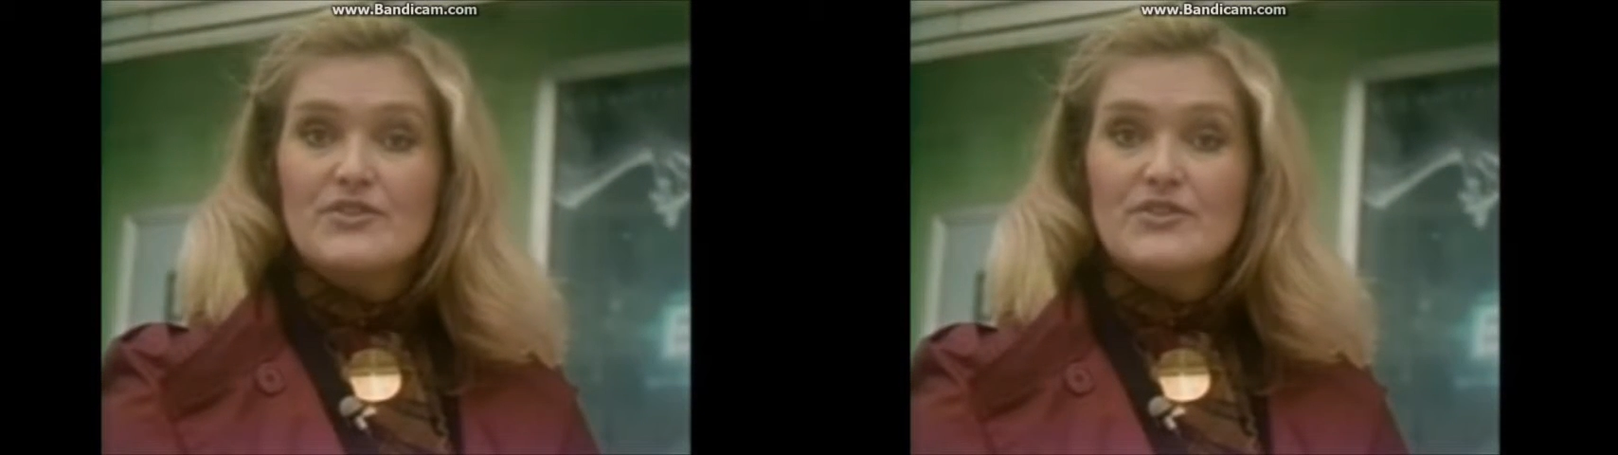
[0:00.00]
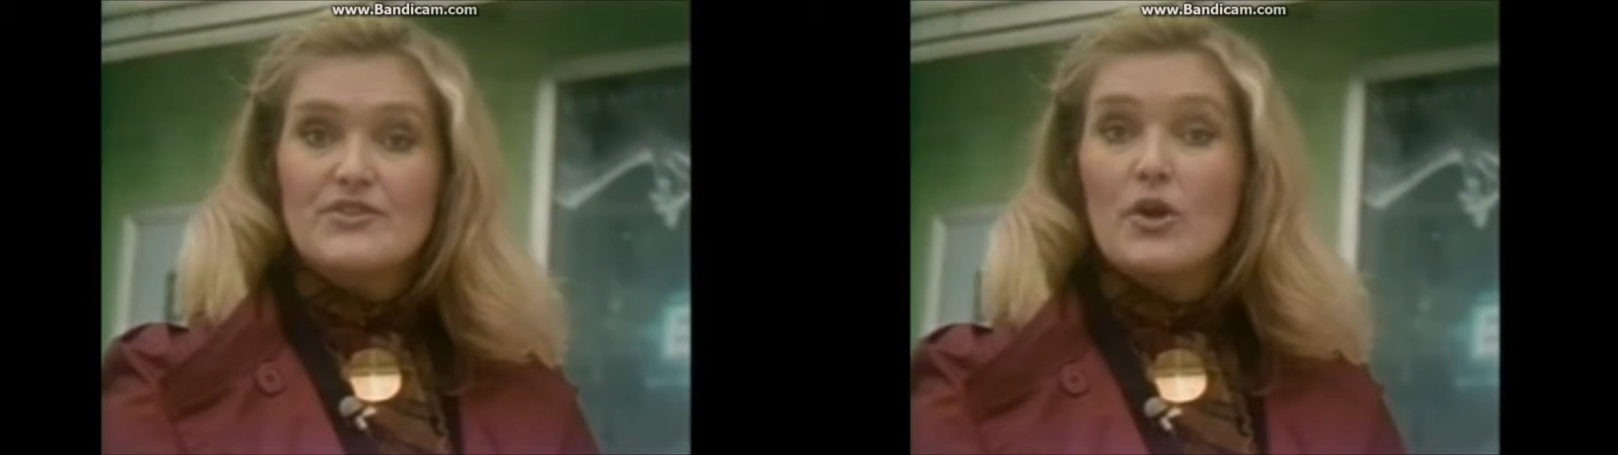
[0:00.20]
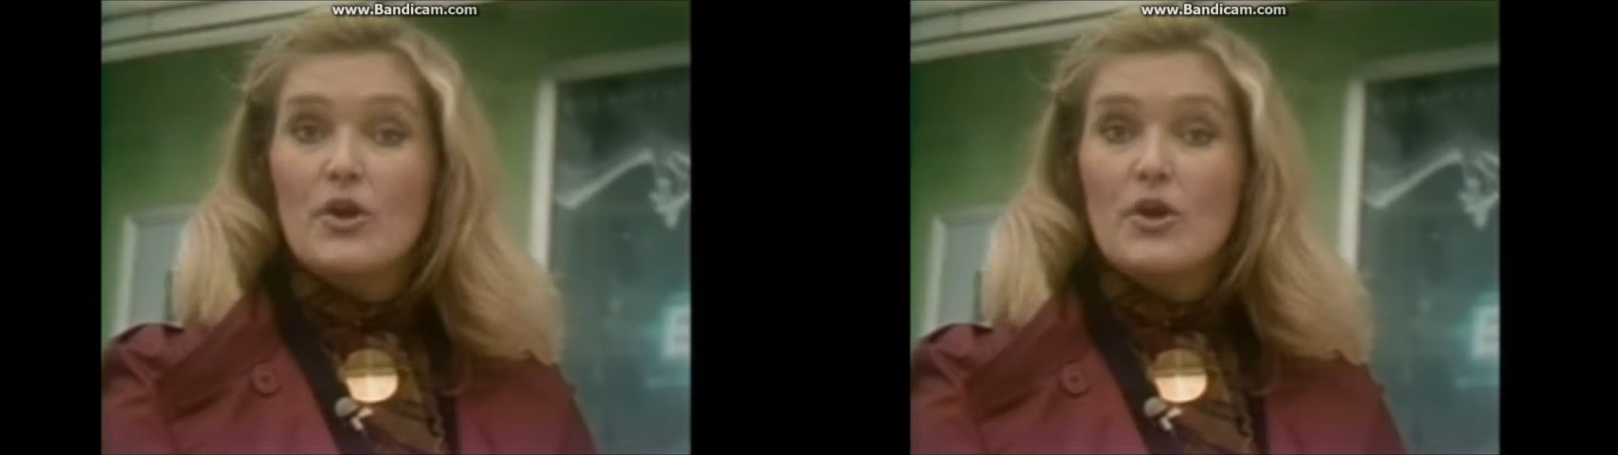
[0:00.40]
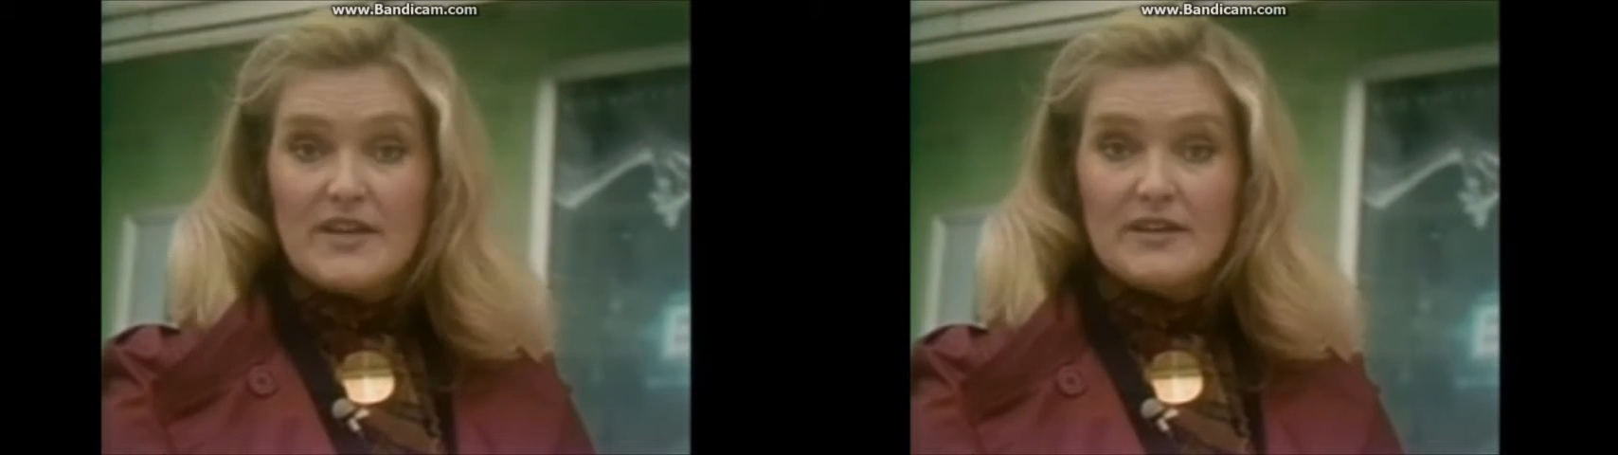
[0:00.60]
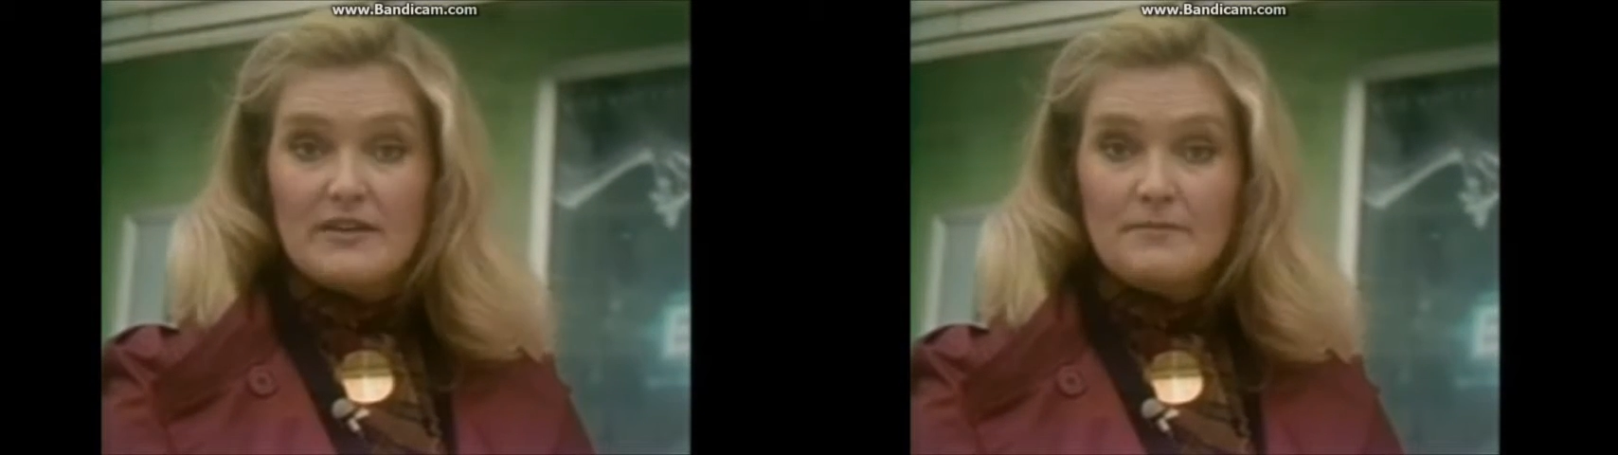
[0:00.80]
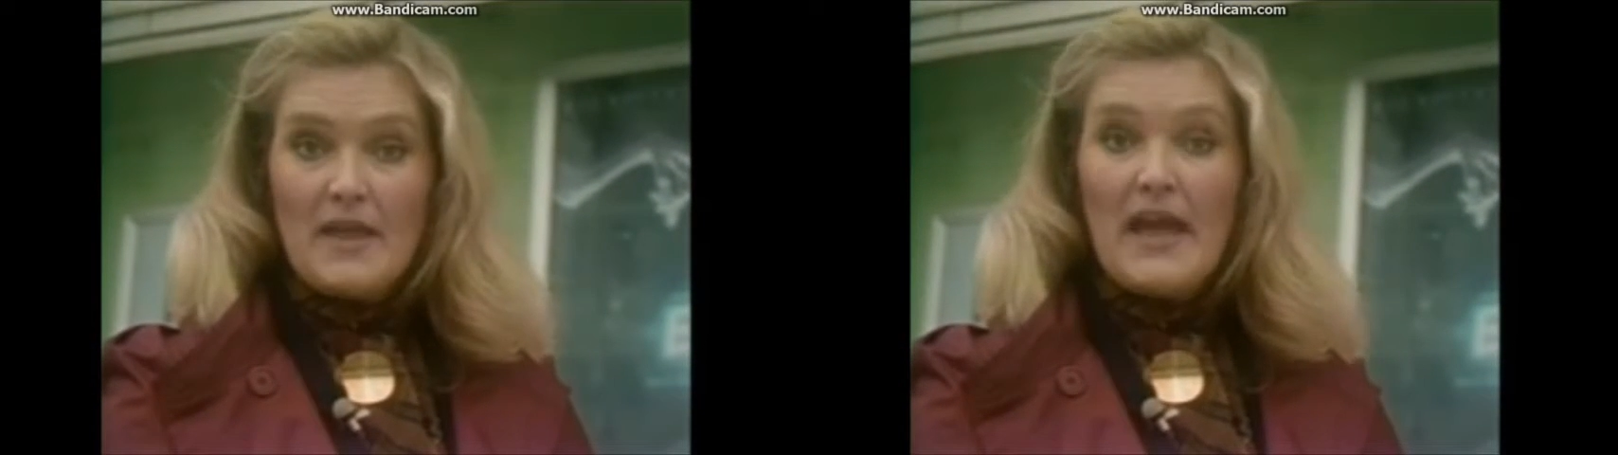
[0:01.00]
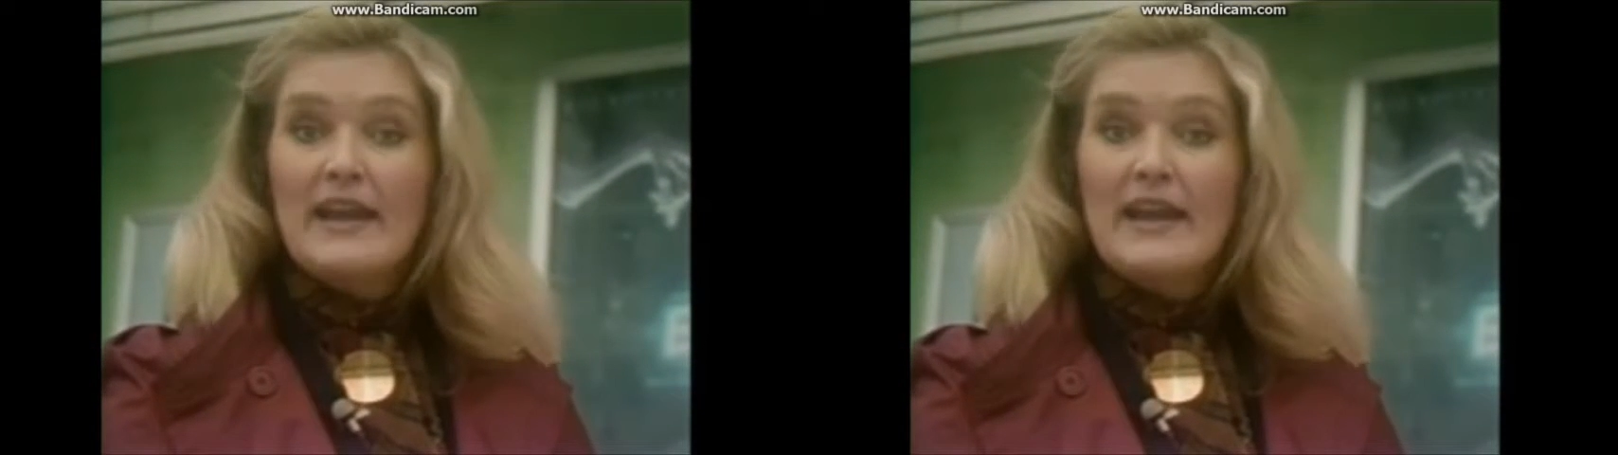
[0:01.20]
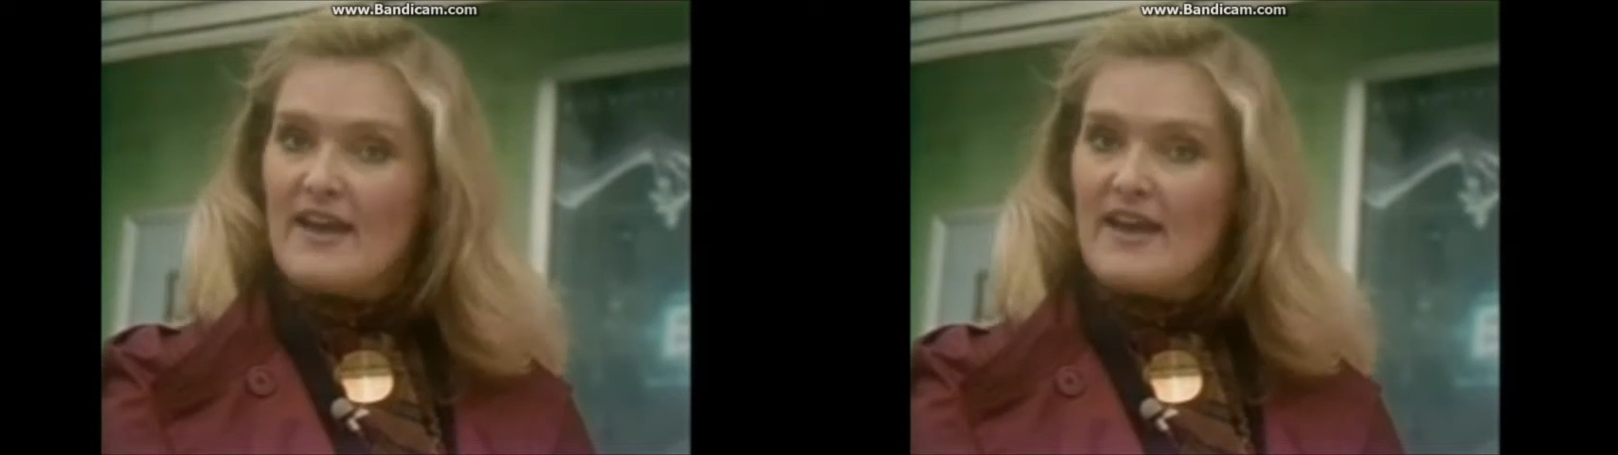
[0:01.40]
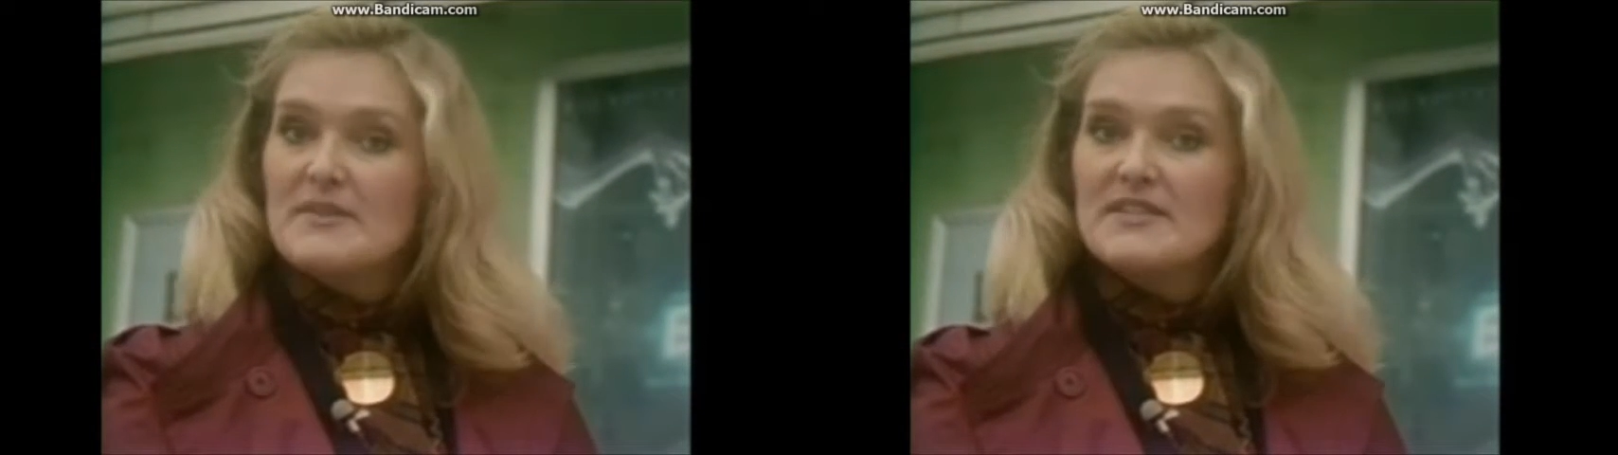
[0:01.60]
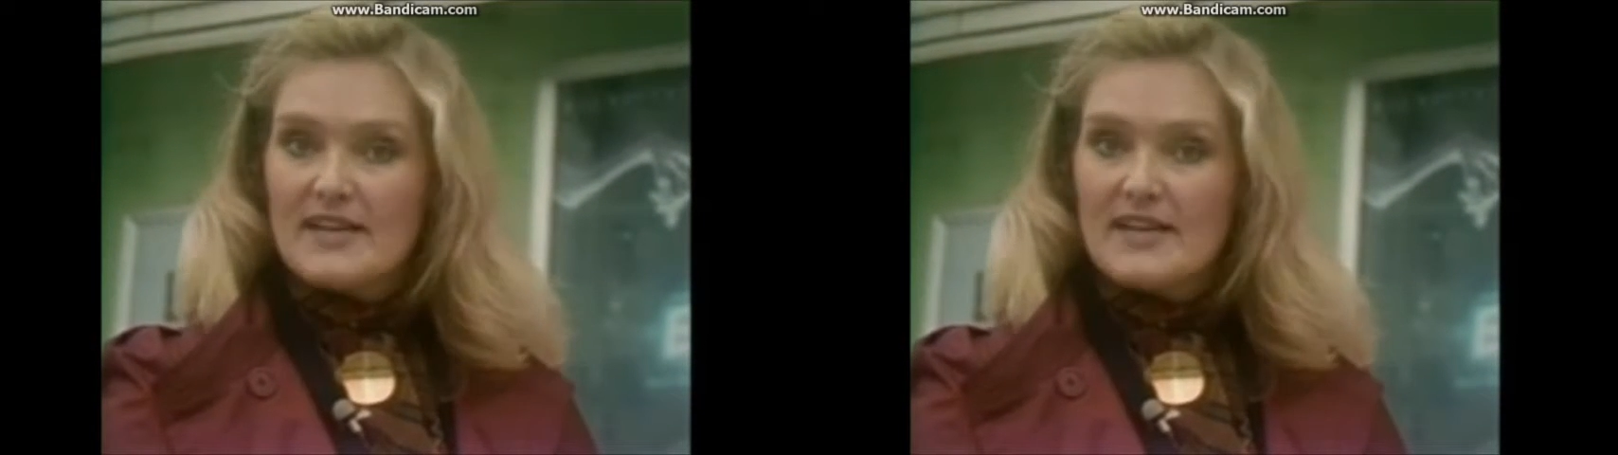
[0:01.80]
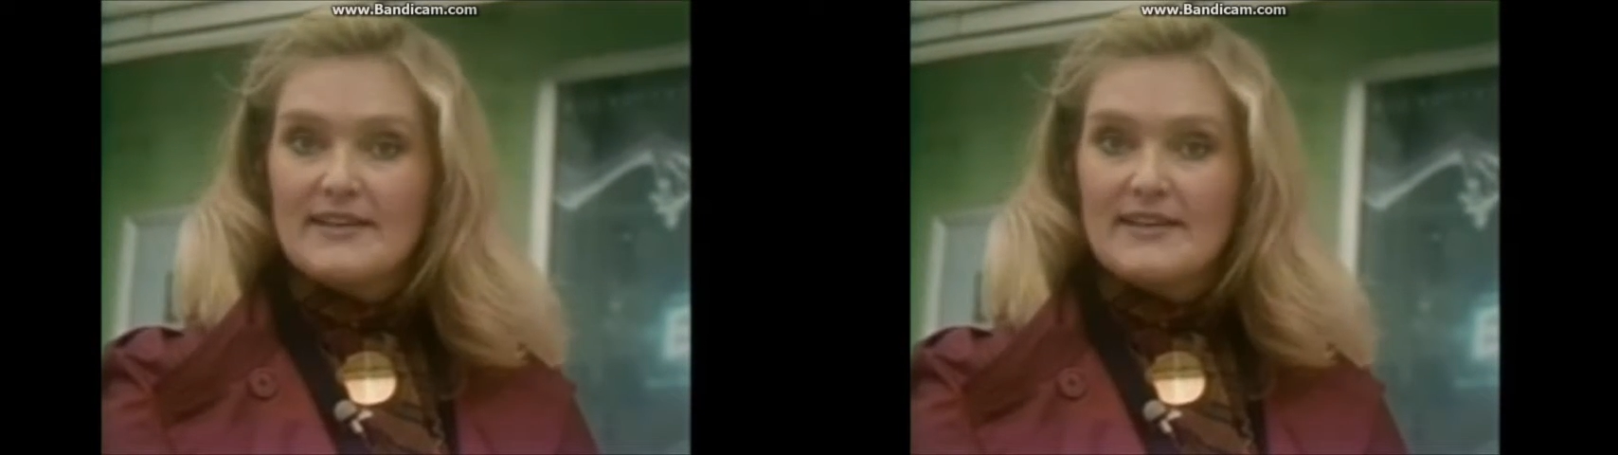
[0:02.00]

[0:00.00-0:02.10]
are real and have been sighted